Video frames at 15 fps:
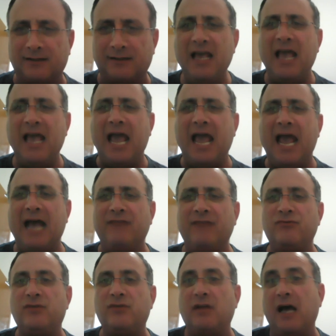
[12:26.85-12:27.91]
And
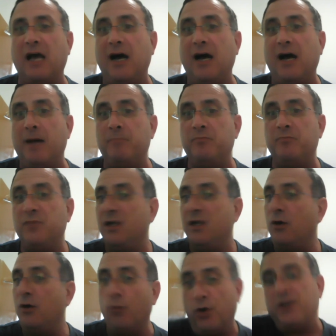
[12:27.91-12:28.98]

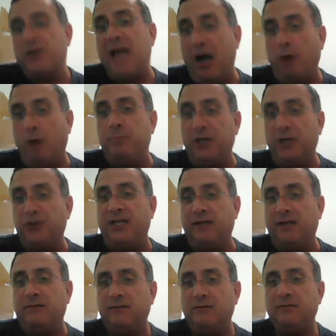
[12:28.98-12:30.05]
we're now building,
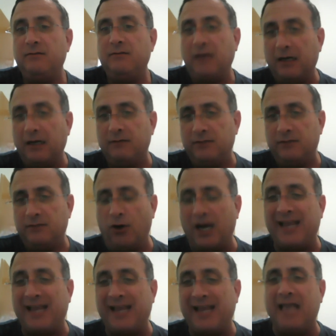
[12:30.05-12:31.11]
a
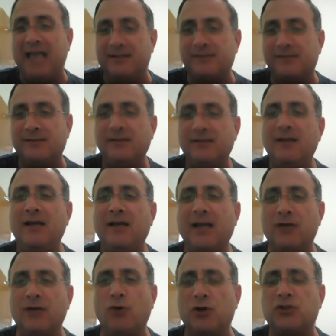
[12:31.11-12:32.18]
case in order
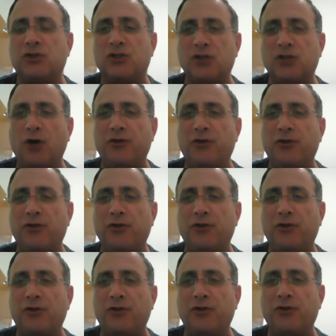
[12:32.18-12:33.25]
to show them that that's
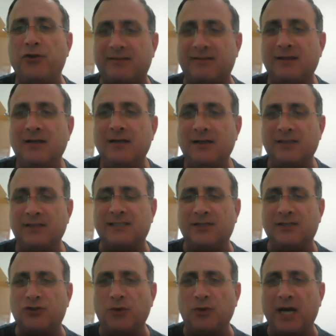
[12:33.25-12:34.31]
not the
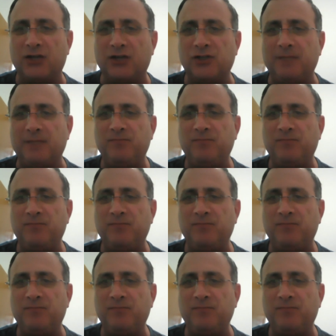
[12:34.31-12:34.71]
situation.